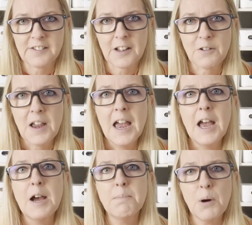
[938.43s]
So
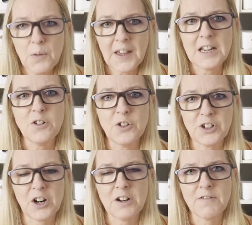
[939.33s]
put that in your
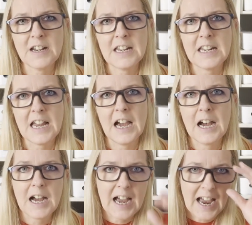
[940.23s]
diary
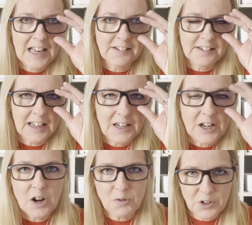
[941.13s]
uh, as a
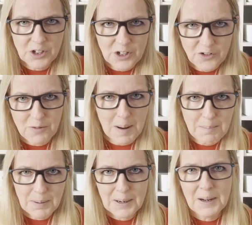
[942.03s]
note to
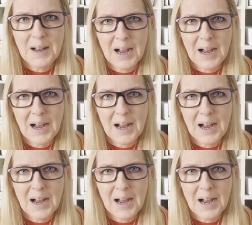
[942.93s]
remember.